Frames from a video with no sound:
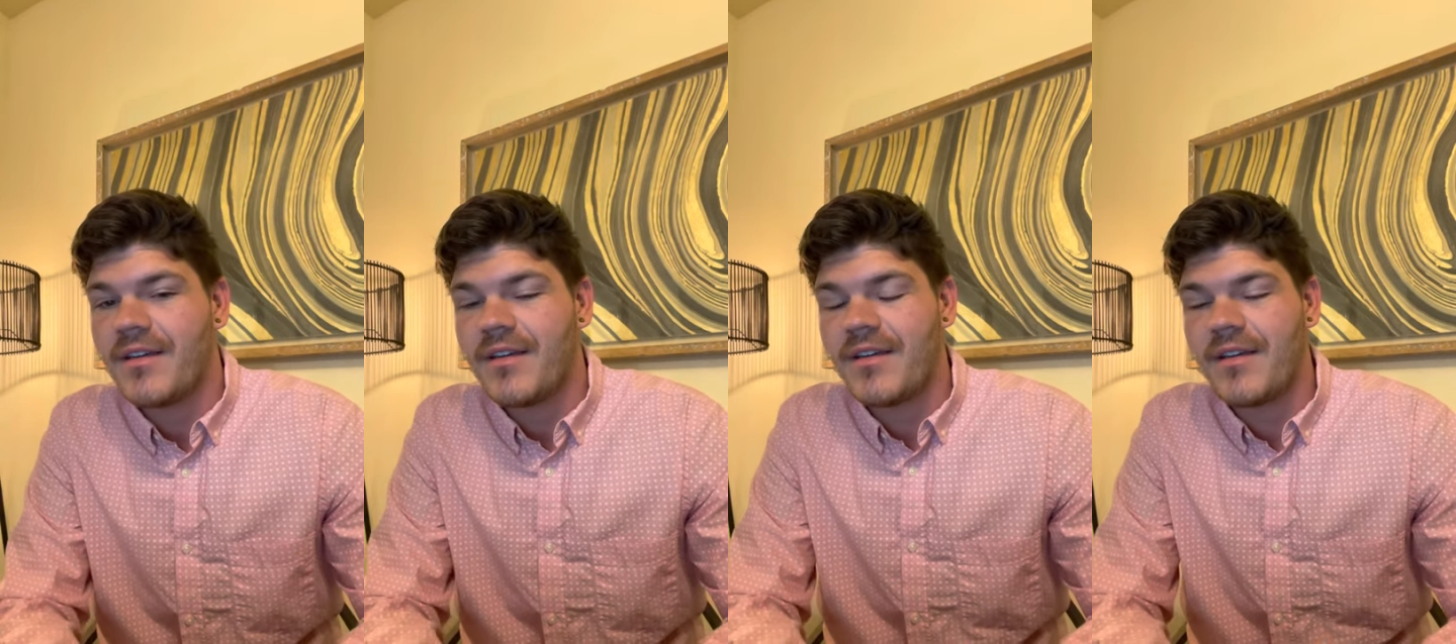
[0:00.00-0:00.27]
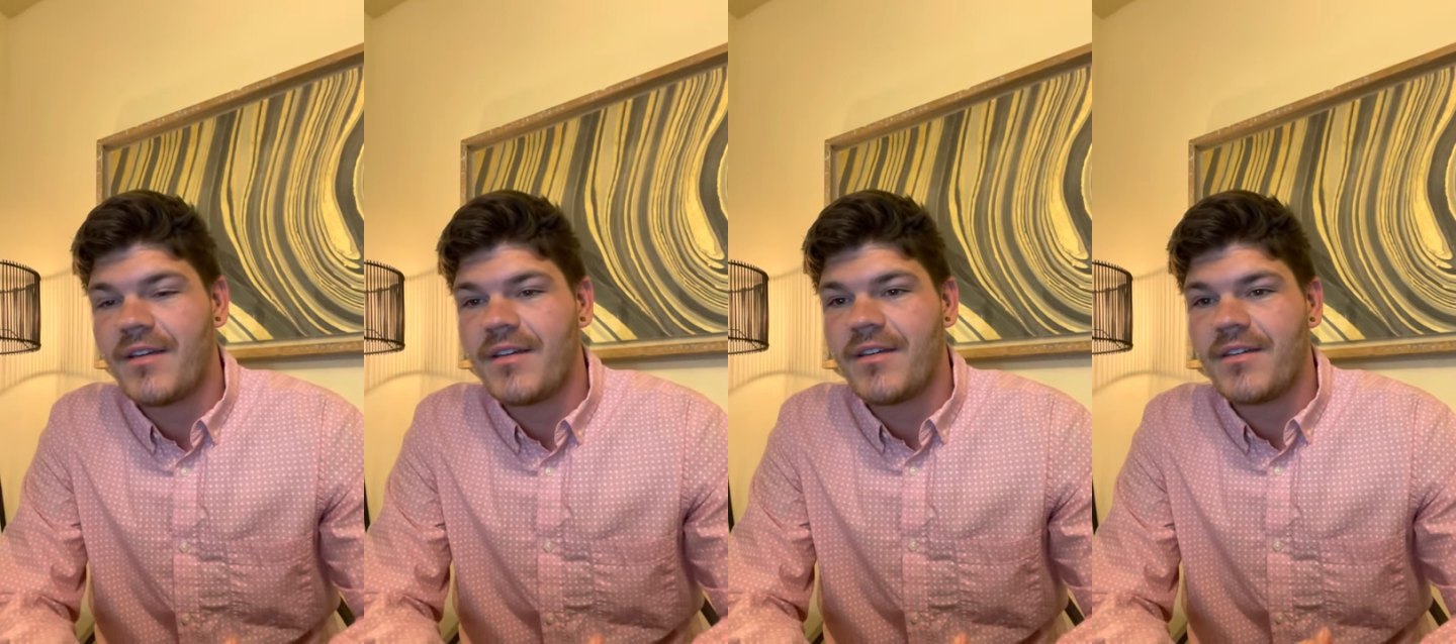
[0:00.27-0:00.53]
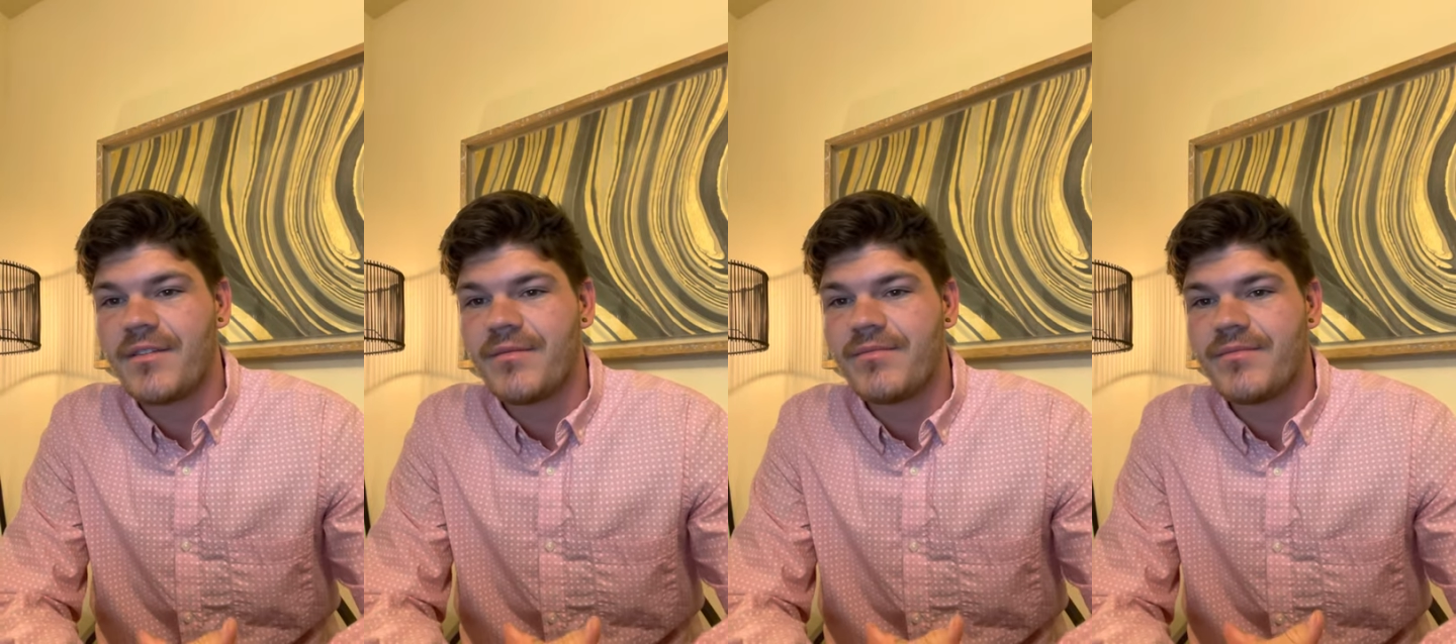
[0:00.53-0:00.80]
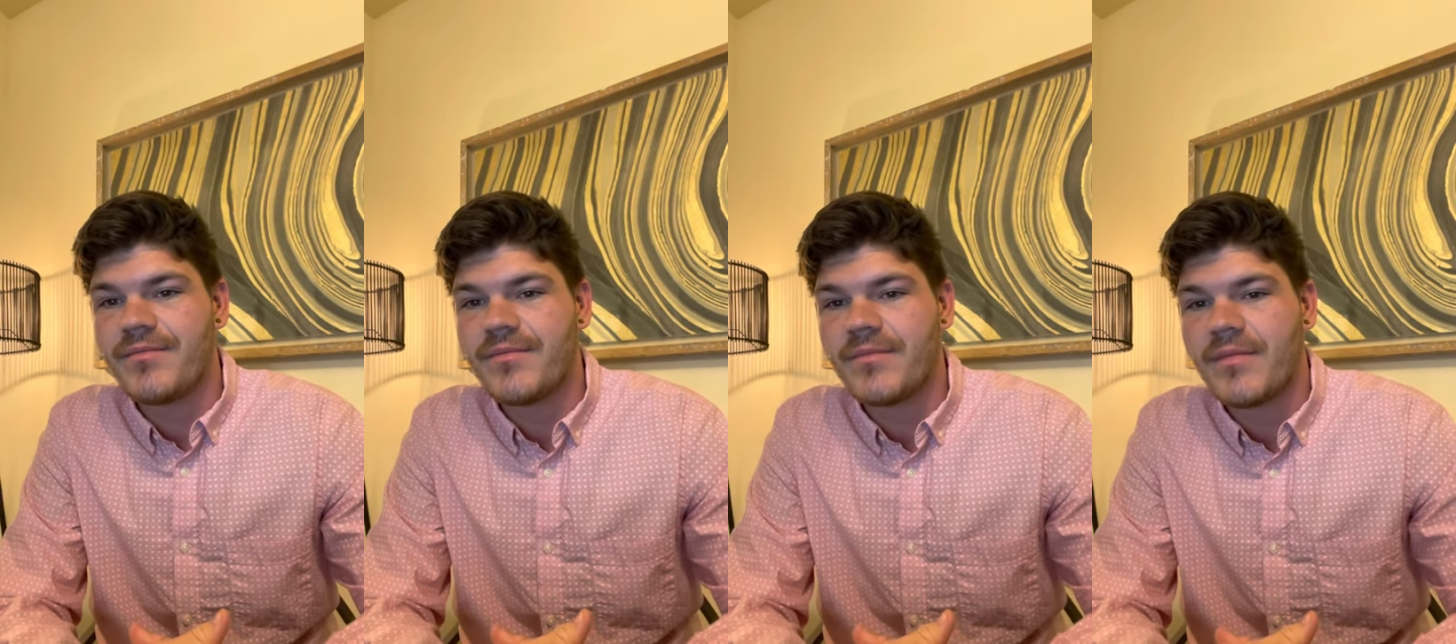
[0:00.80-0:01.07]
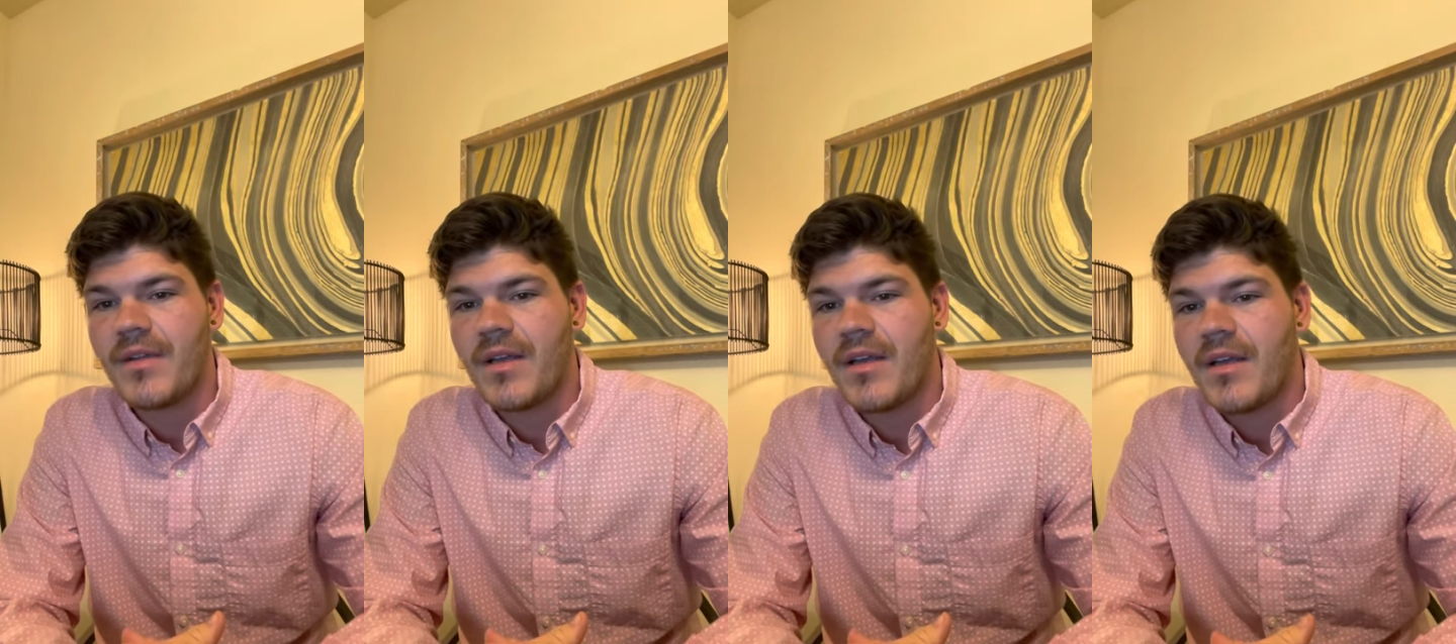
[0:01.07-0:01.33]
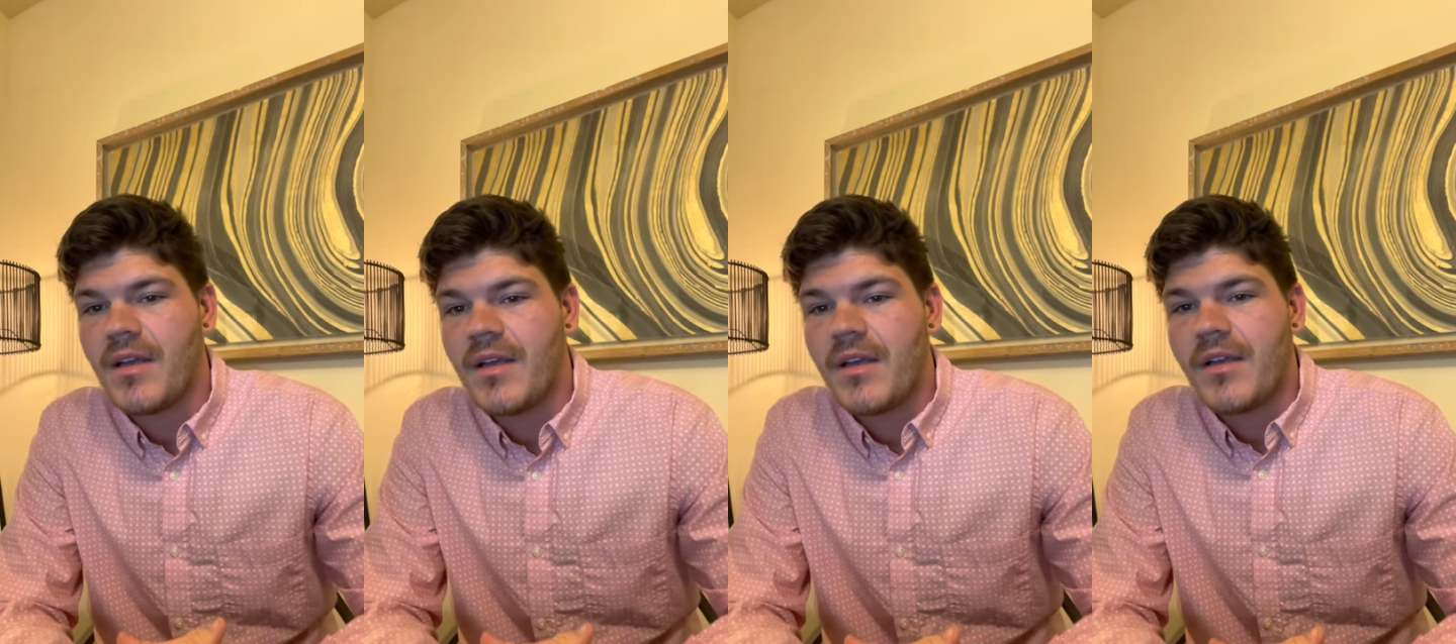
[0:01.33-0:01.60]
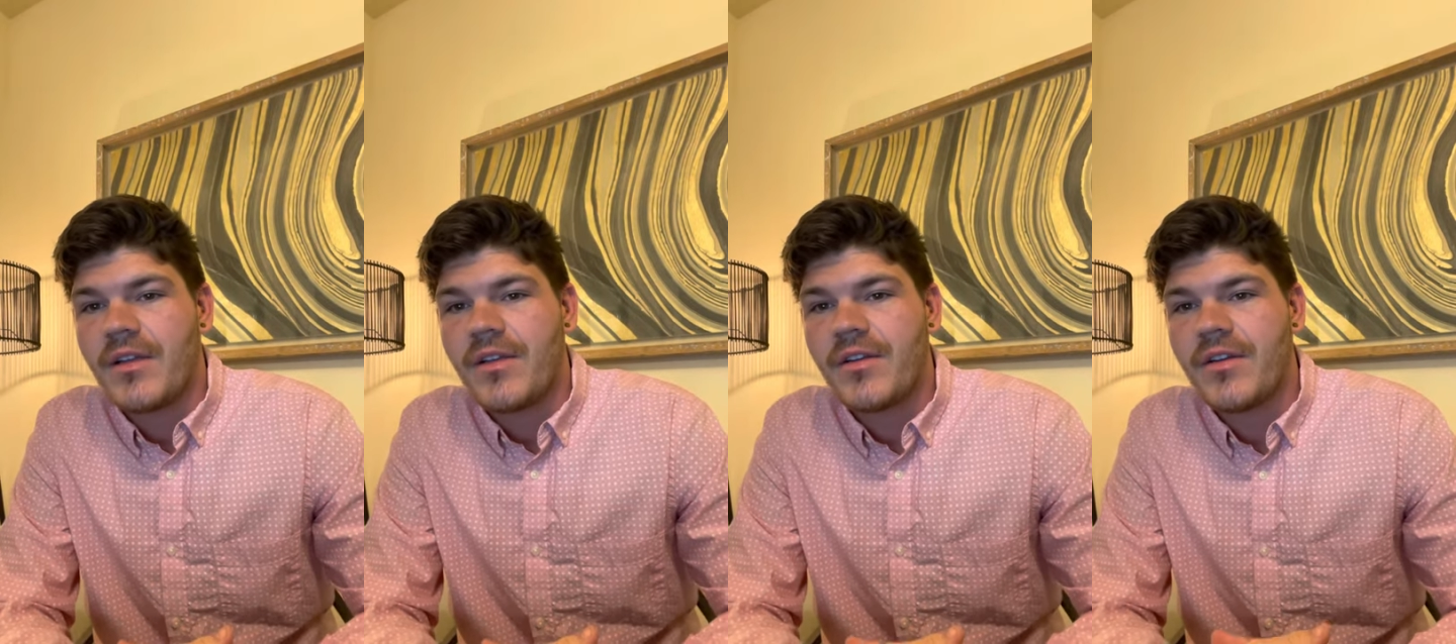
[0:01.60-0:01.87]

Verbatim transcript: Um, you